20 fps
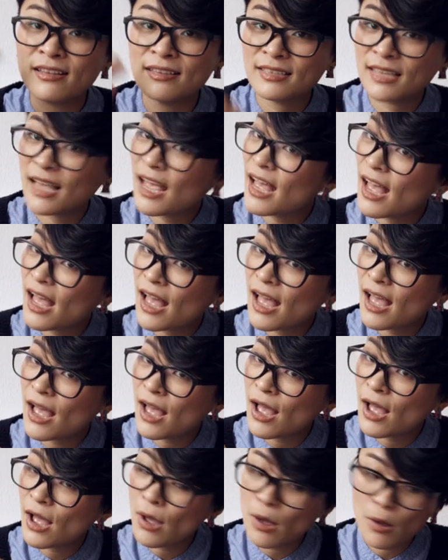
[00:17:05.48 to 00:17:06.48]

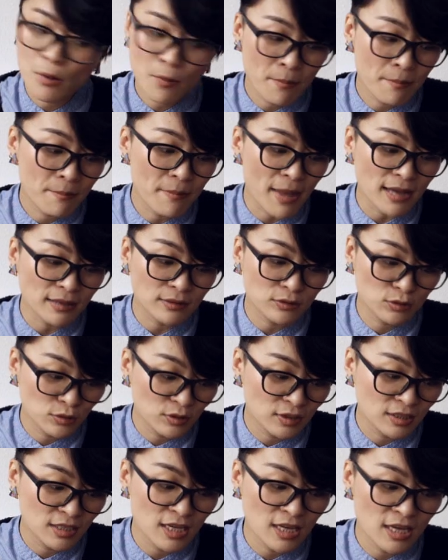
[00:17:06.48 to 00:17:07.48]
Down. Back to
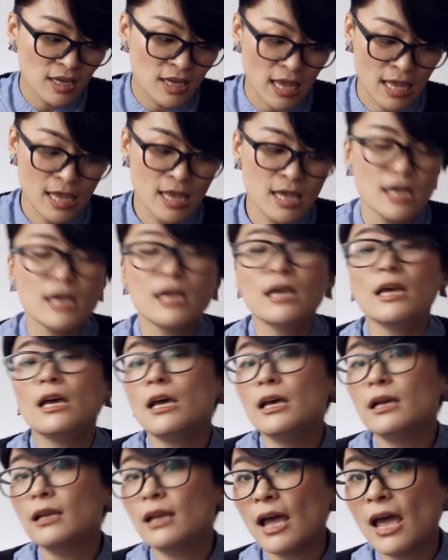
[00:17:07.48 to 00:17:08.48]
C.
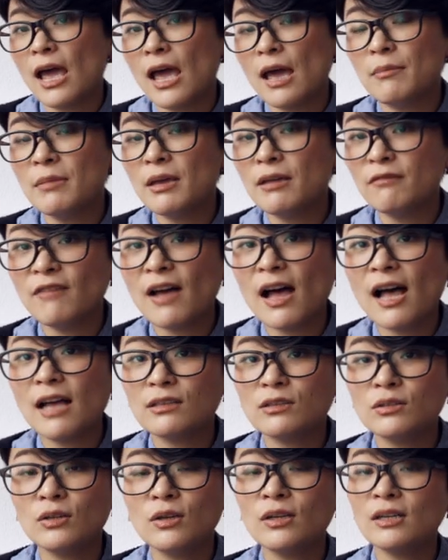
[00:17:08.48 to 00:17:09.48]
Re mi fa
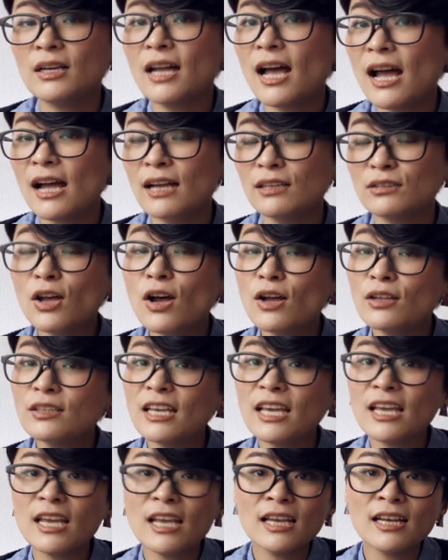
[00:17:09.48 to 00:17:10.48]
sol la do
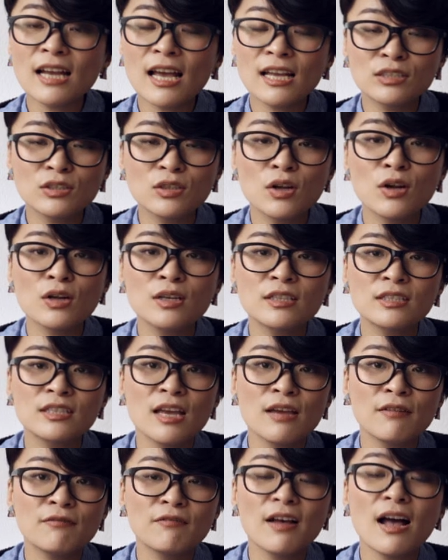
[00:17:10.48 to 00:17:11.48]
ti la sol
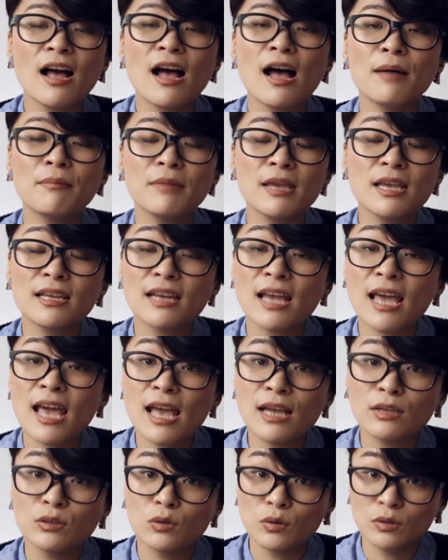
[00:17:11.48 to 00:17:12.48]
se fa mi
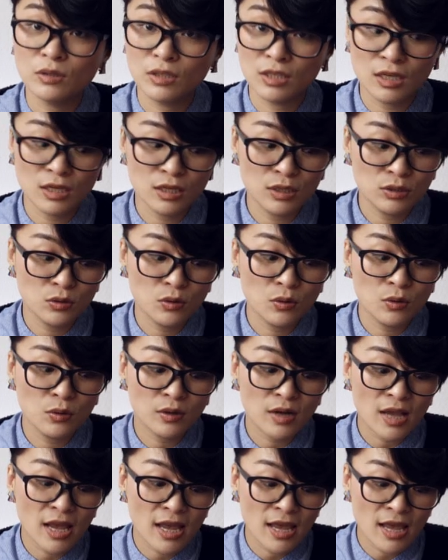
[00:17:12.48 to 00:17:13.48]
re do ti do
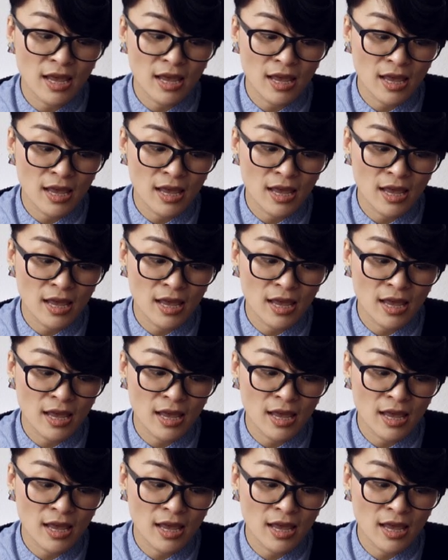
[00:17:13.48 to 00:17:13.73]
re.